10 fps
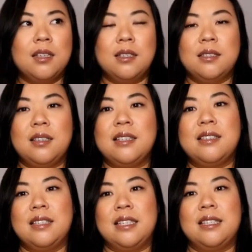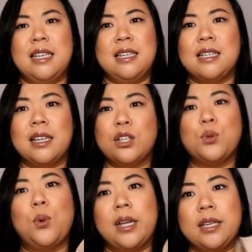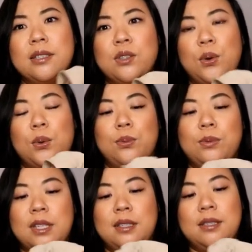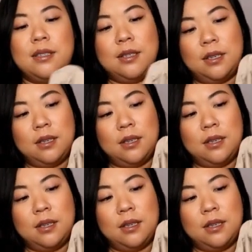size 16 to like 20, so that's